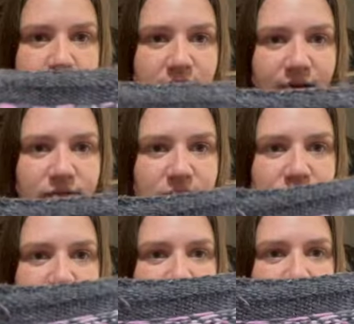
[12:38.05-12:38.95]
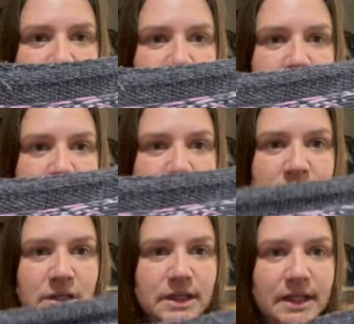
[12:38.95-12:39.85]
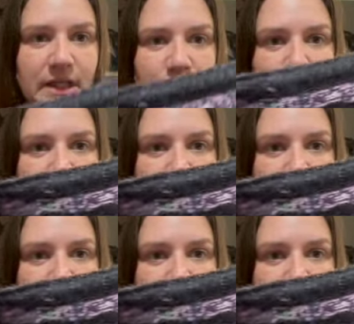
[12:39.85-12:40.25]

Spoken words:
have enough give.